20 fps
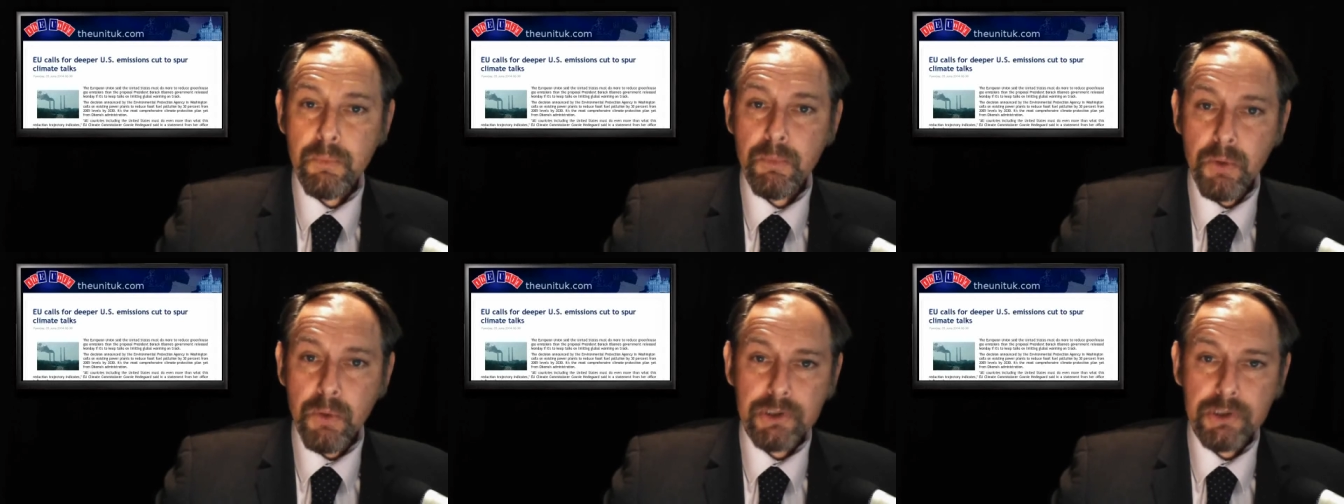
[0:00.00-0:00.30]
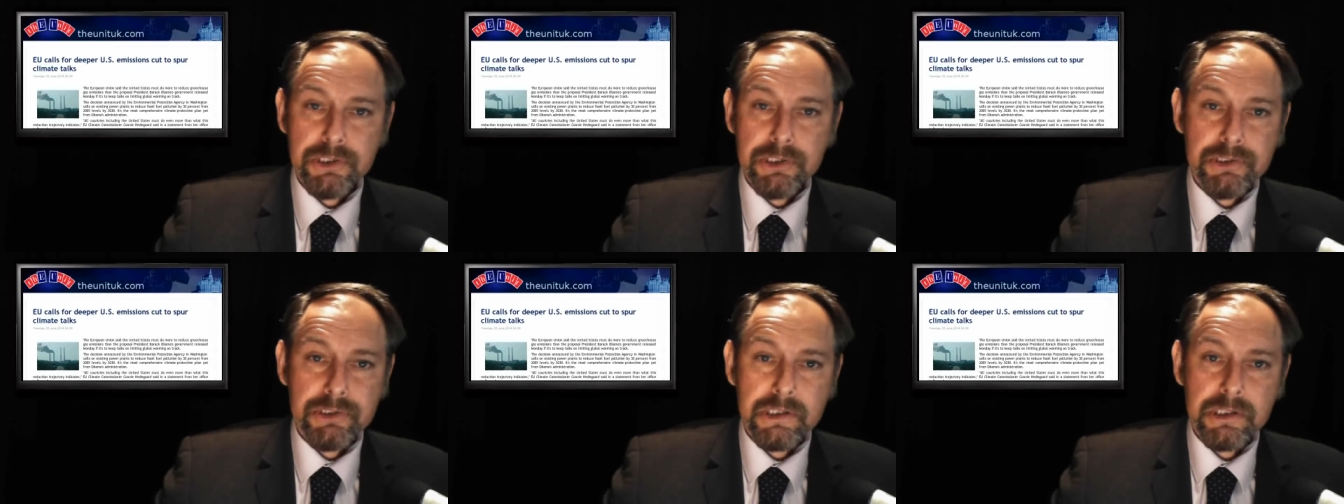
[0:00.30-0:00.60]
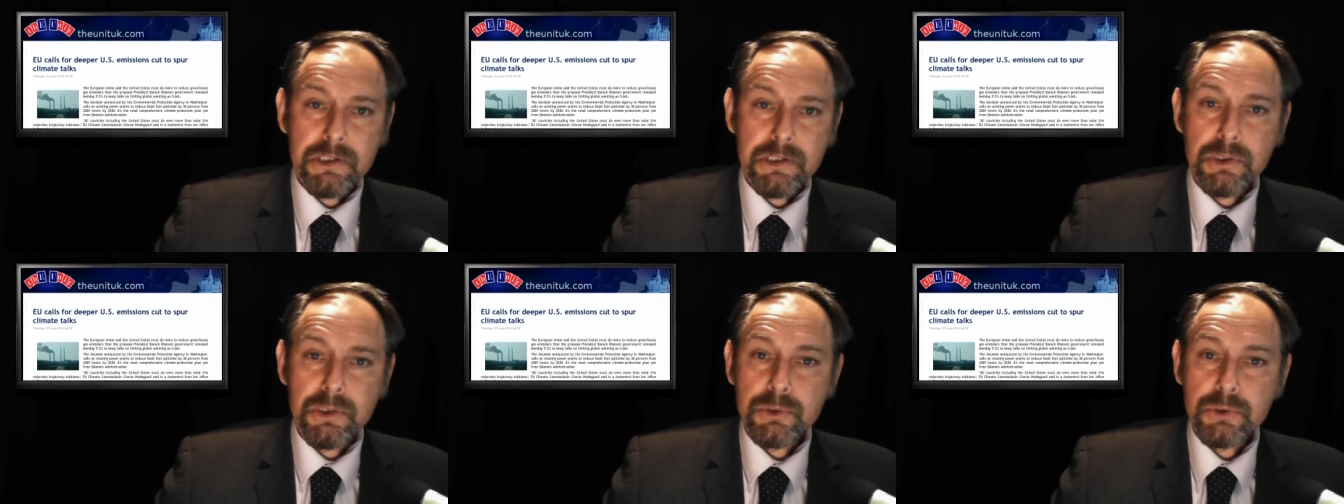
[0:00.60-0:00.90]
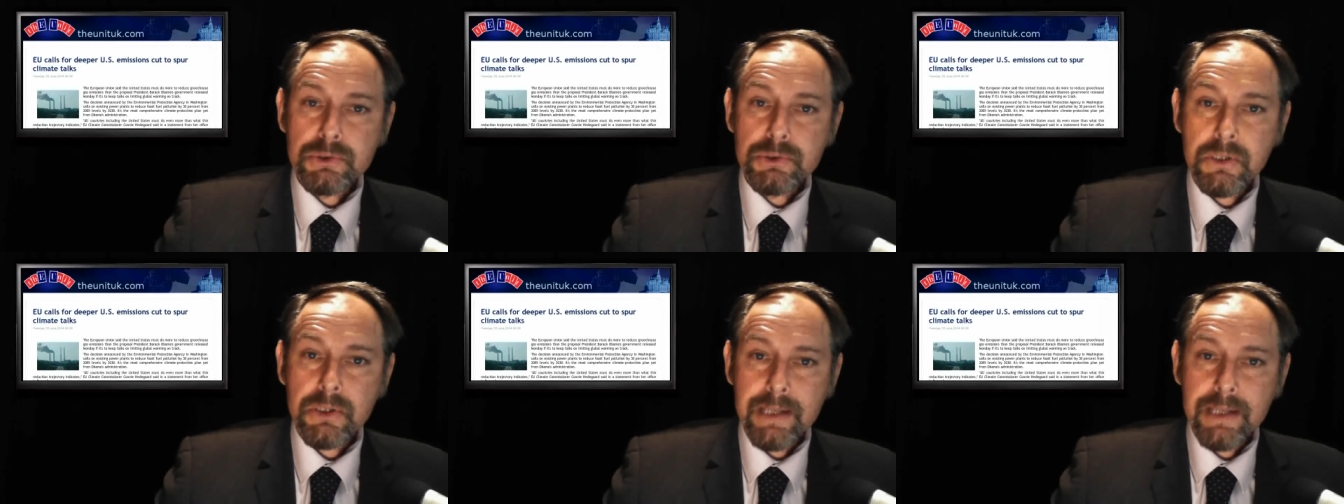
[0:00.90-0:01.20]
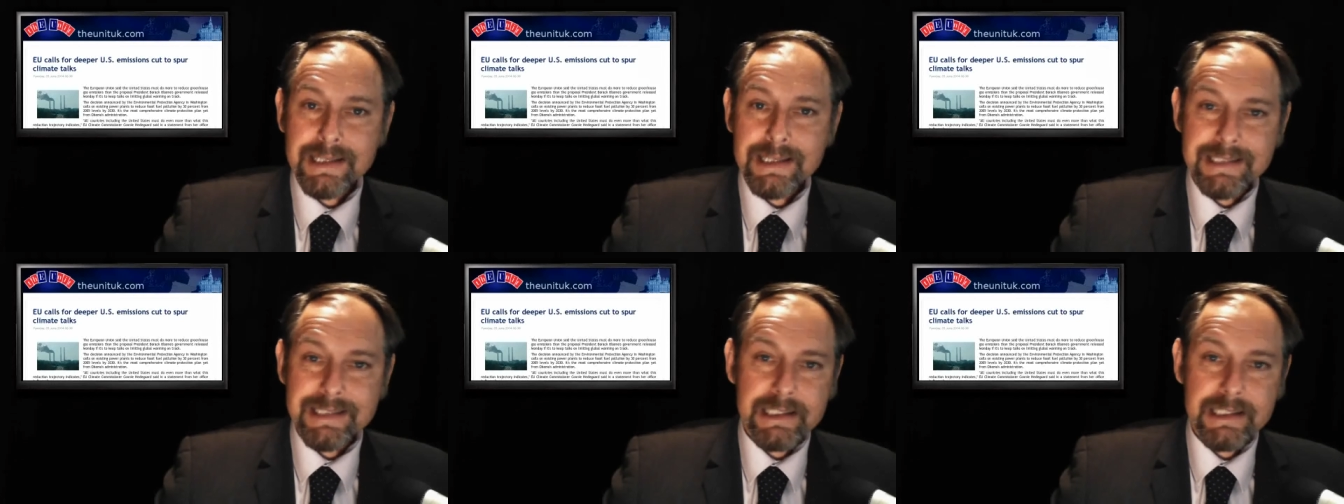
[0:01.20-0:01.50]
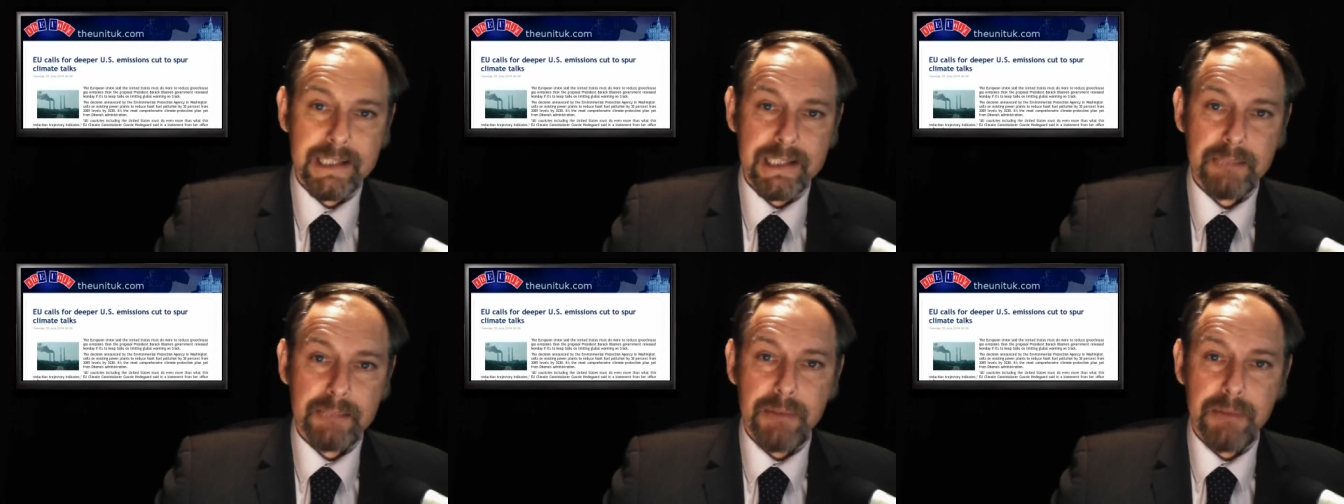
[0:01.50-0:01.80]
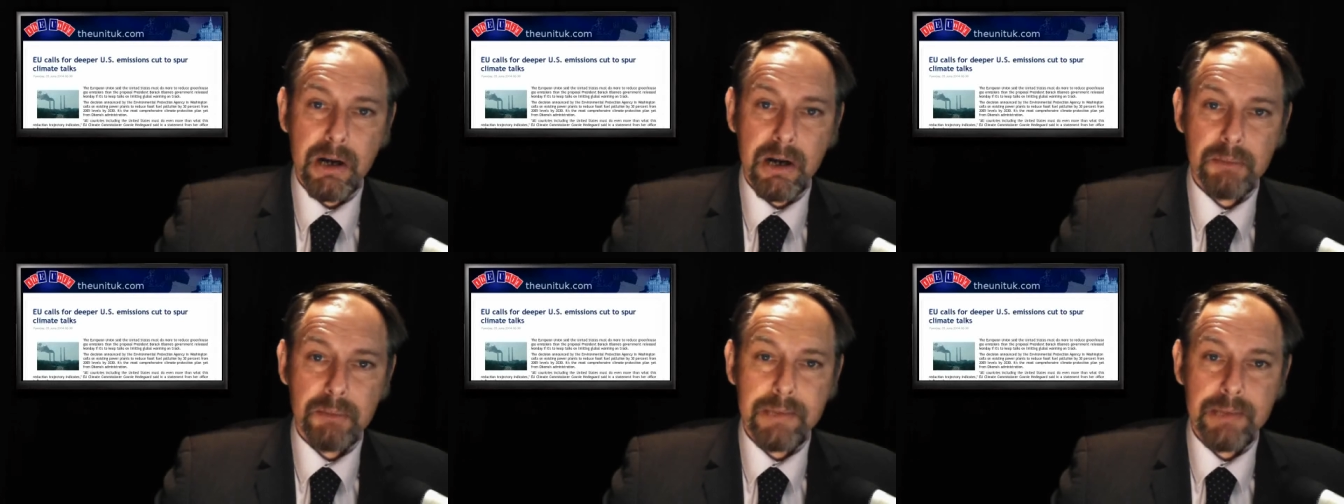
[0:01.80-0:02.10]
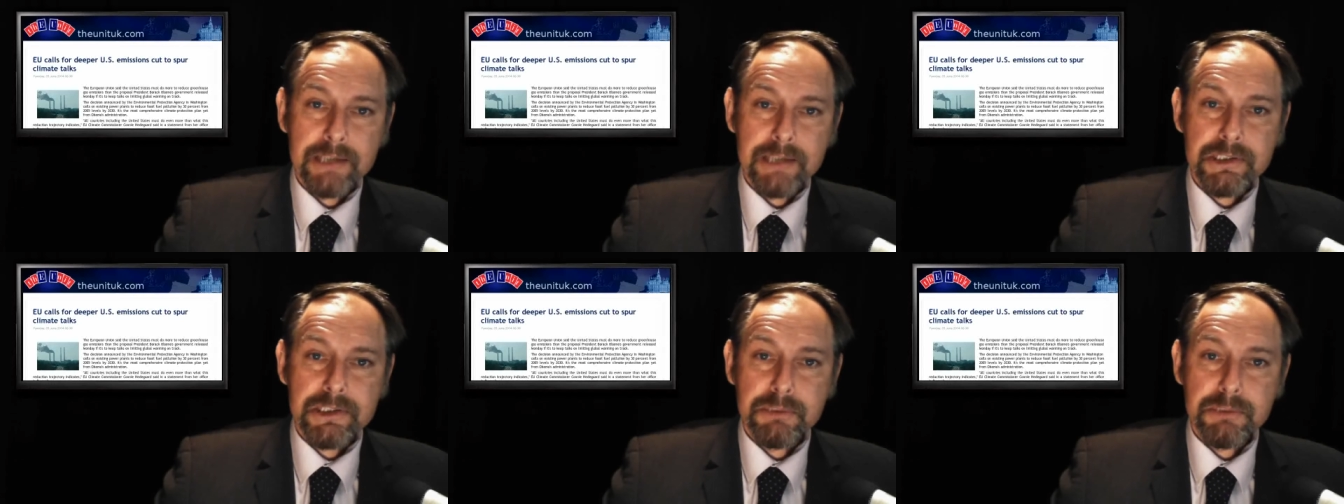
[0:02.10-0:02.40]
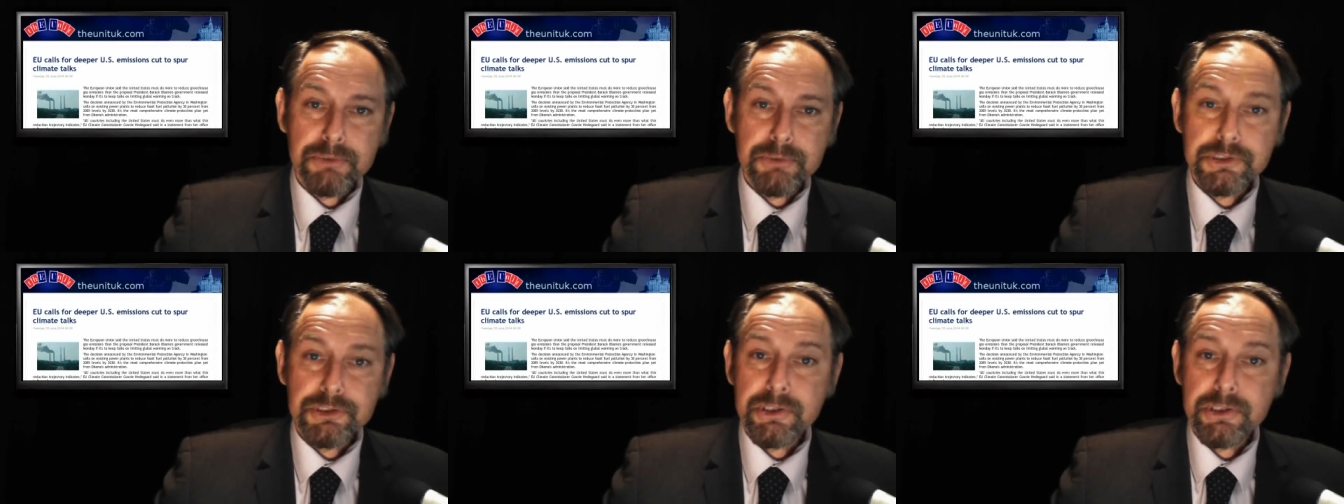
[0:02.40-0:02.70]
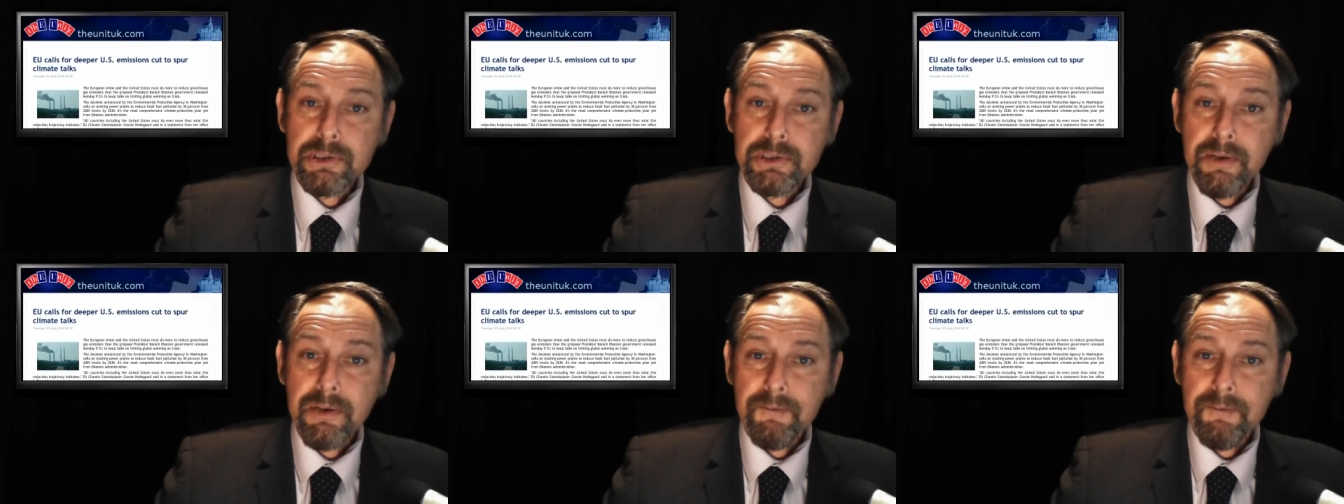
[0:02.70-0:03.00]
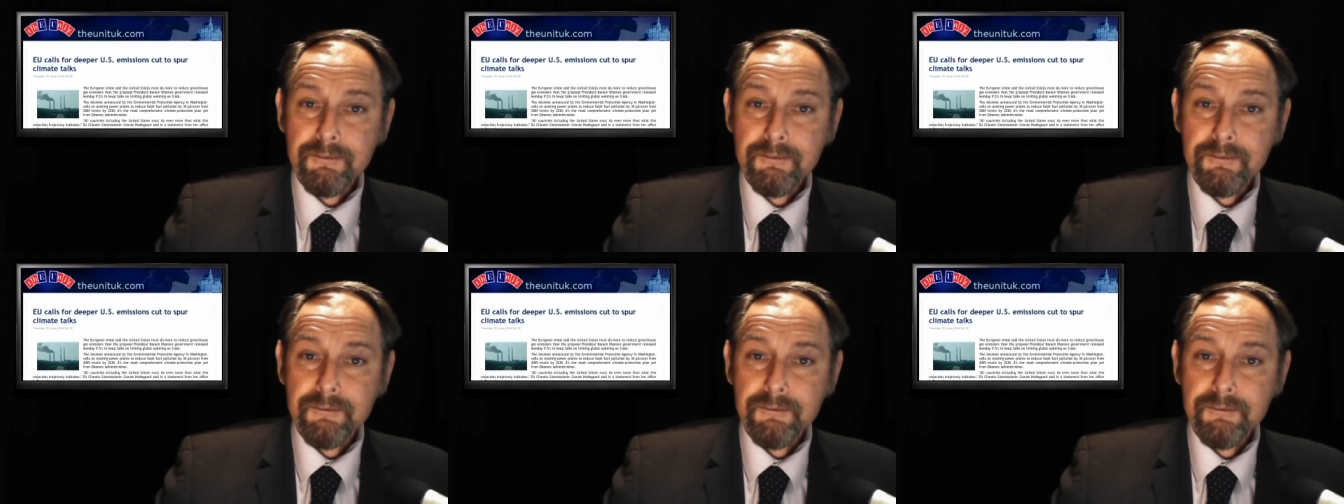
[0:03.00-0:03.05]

Washington calls on existing power plants to reduce